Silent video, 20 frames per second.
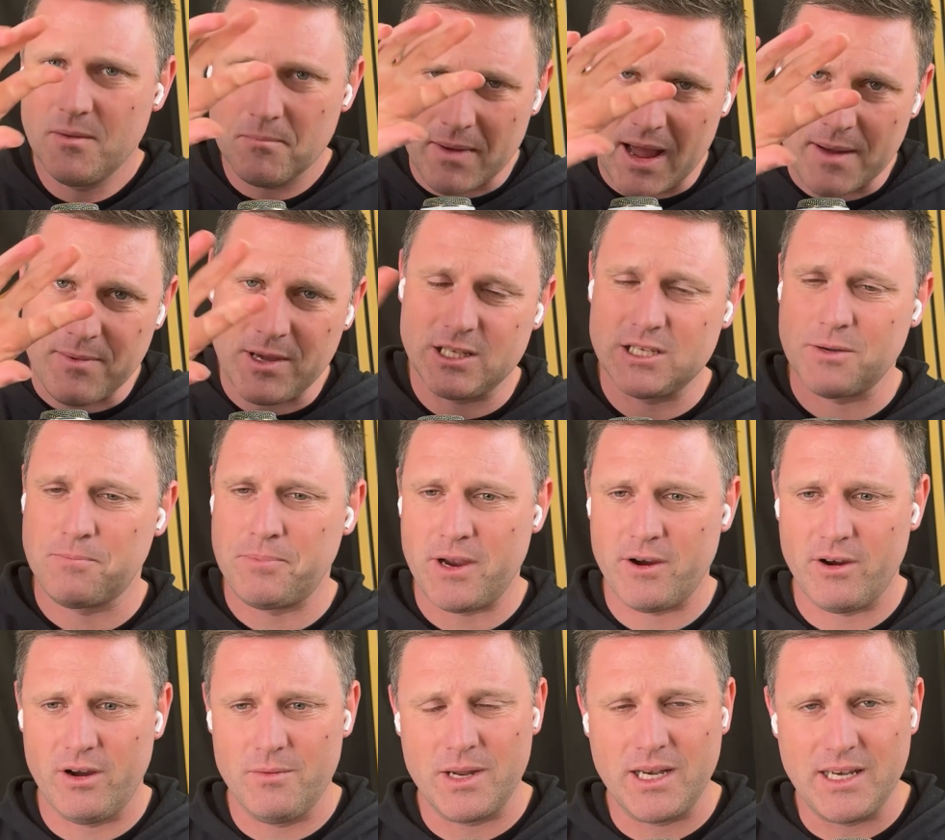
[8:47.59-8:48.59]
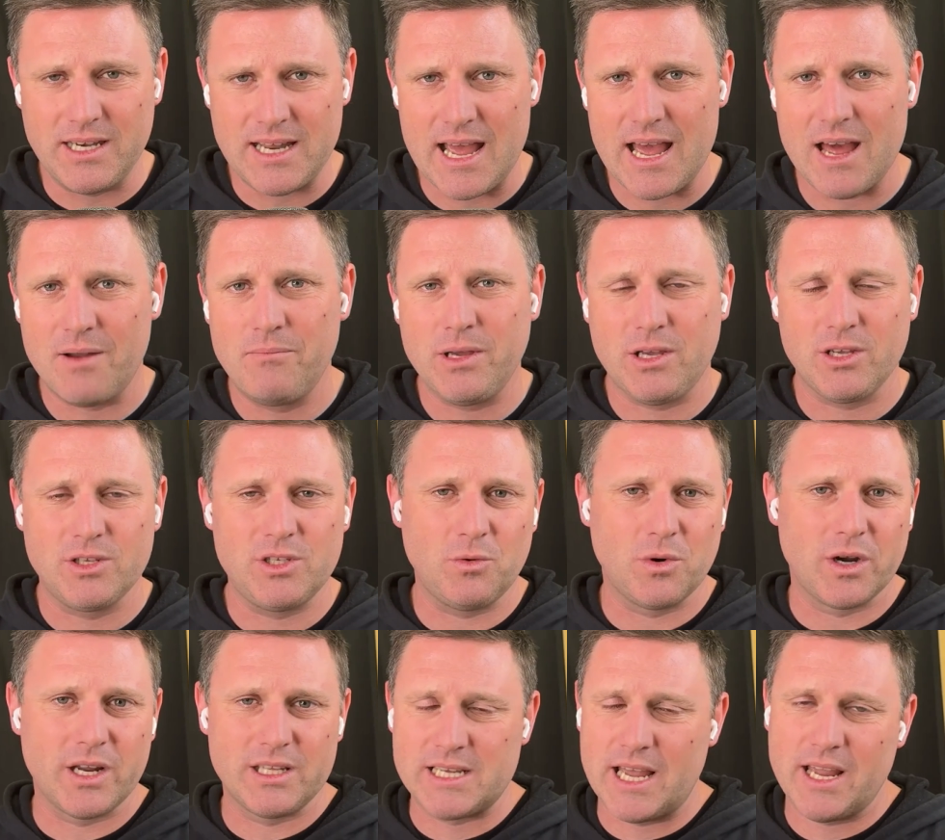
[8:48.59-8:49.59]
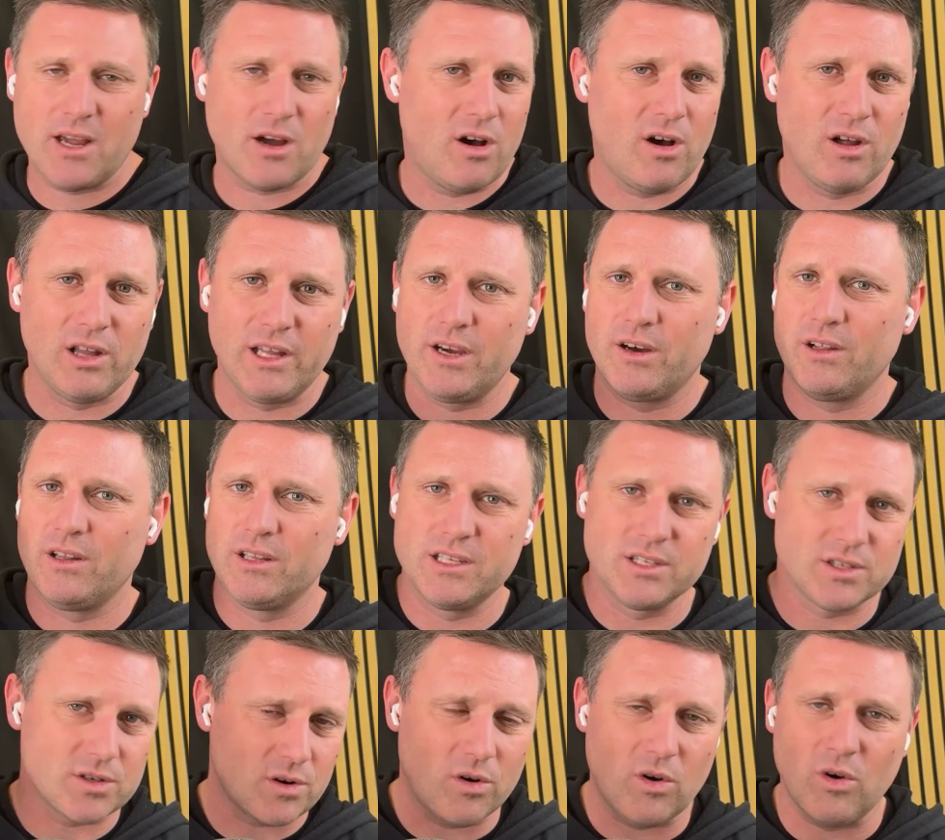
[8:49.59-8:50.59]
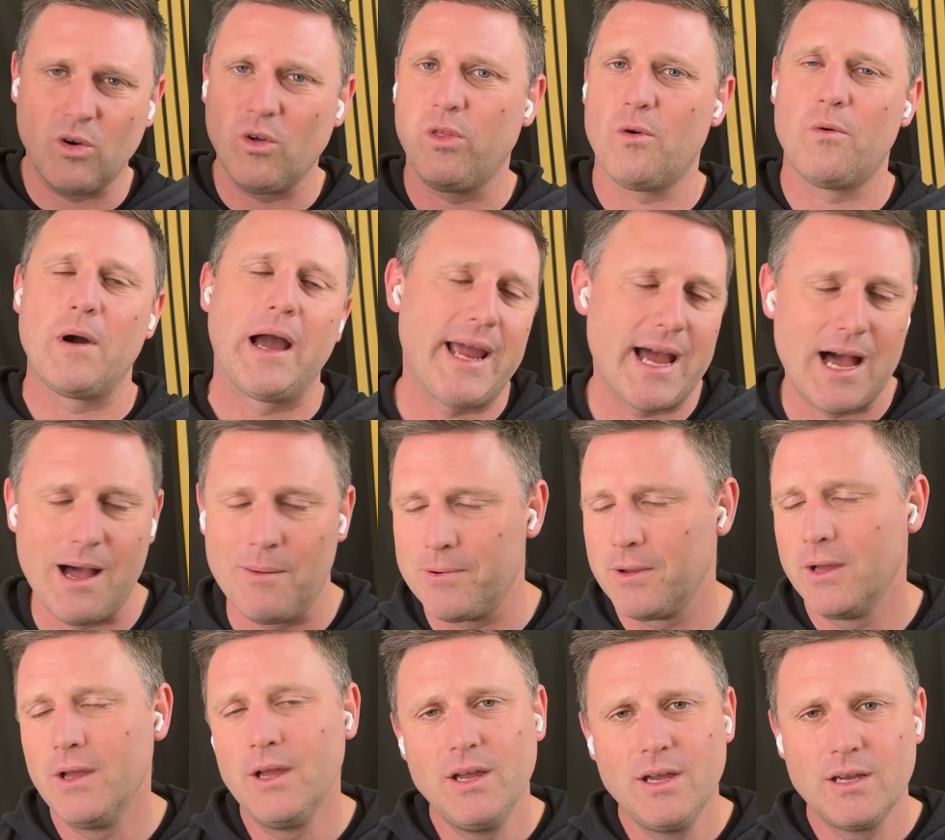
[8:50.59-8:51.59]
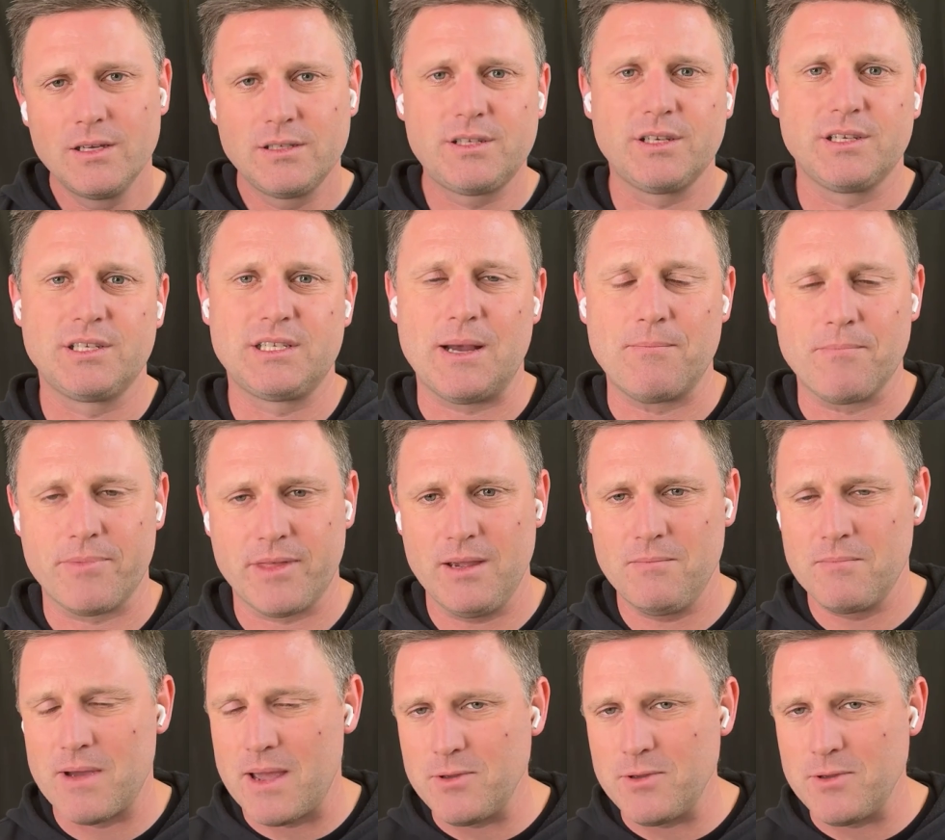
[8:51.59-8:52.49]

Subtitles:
maybe it's a Perryman down because you want to take a Ollie Hollands all the way up to something.